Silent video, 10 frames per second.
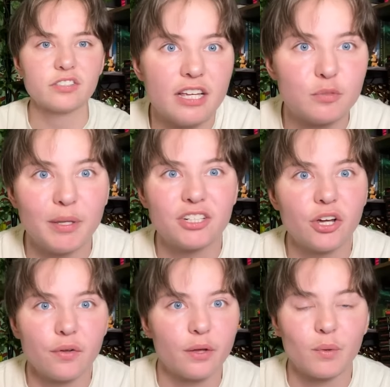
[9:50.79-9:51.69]
His big
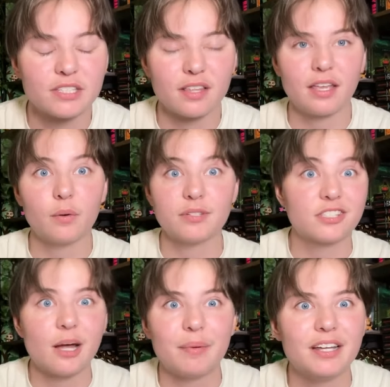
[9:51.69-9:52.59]
toe that wasn't there would
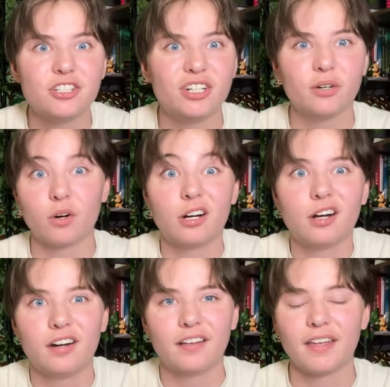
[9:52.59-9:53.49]
stop itching or hurting.